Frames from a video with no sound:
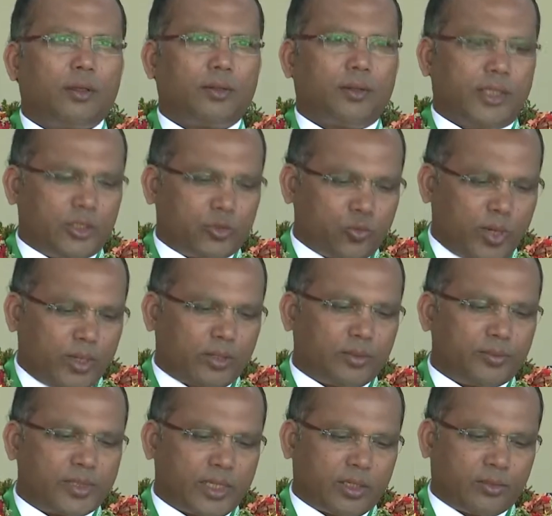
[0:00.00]
This
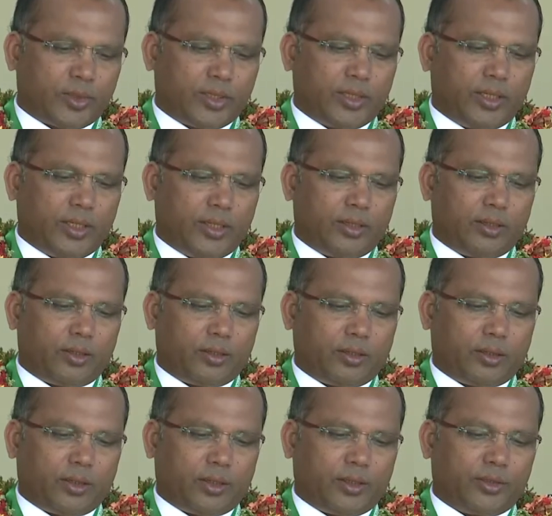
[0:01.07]
welcome ceremony
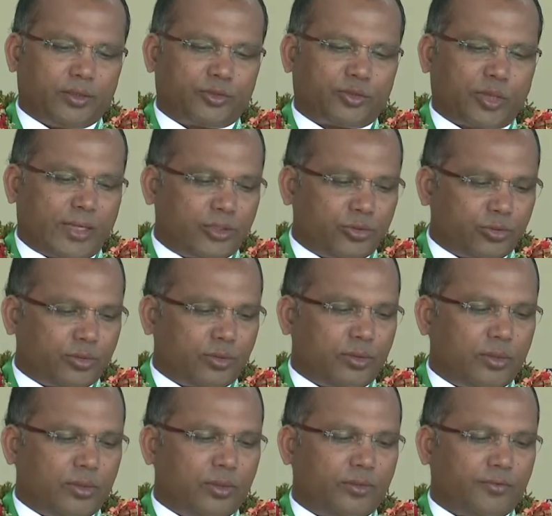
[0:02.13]
in the
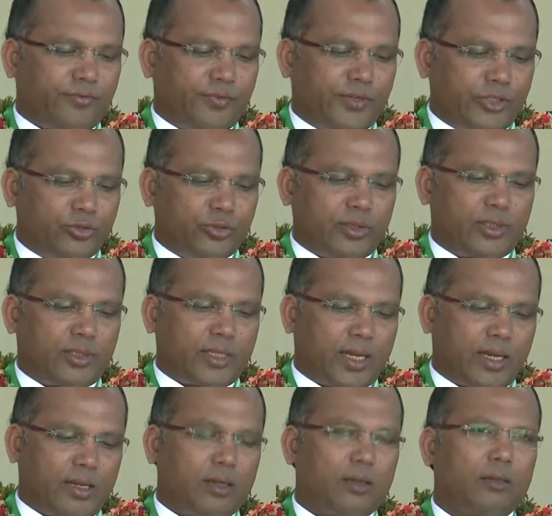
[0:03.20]
traditional Fijian
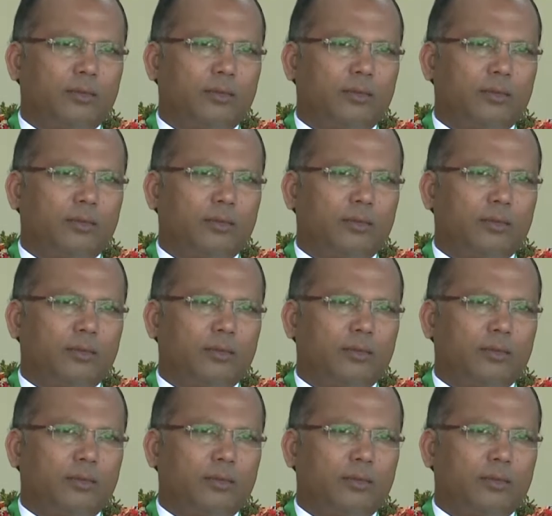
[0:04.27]
style